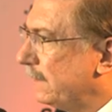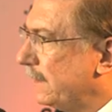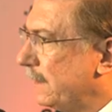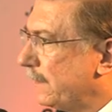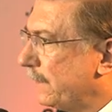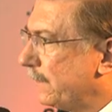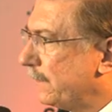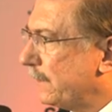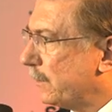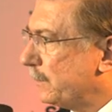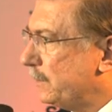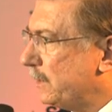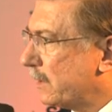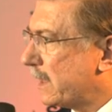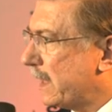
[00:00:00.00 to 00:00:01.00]
uh,
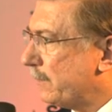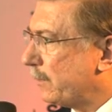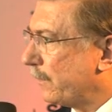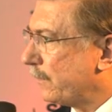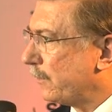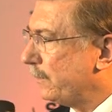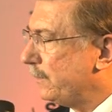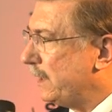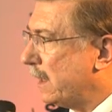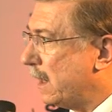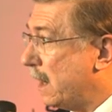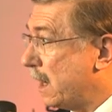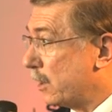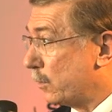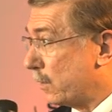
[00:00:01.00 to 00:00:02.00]
therapeutic
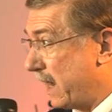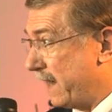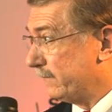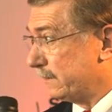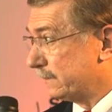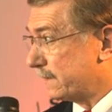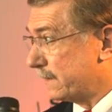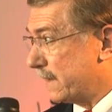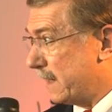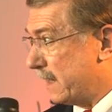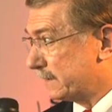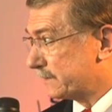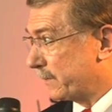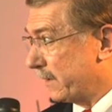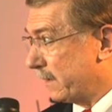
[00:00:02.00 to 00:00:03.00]
hypothermia on arrival to the
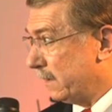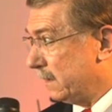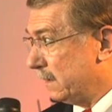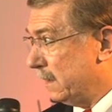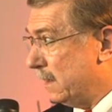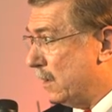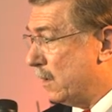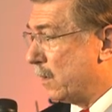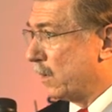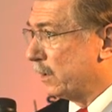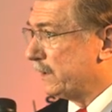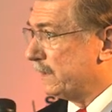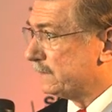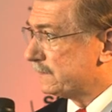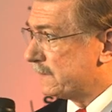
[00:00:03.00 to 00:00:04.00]
hospital?
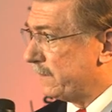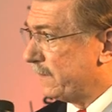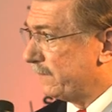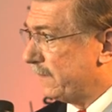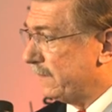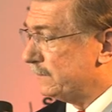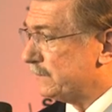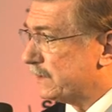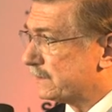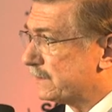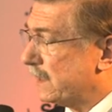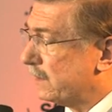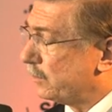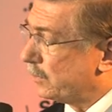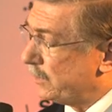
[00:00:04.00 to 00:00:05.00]
Or did some of them
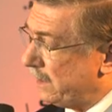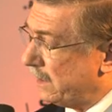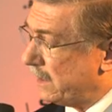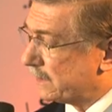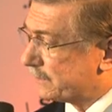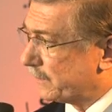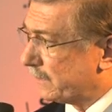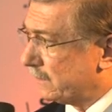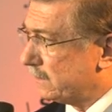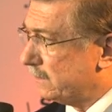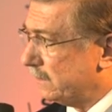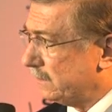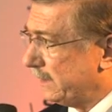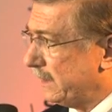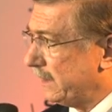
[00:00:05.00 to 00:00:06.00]
just get pre hospital
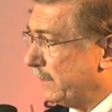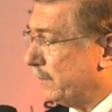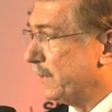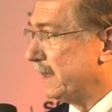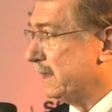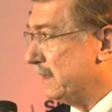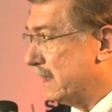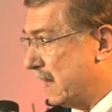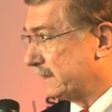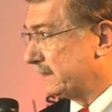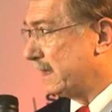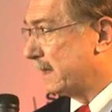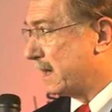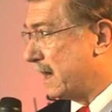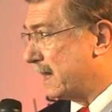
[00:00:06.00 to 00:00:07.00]
cooling but
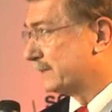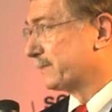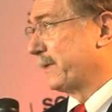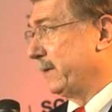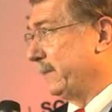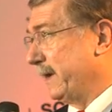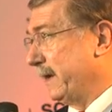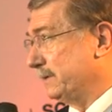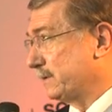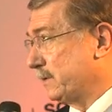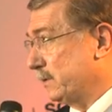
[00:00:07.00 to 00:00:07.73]
not get hospital based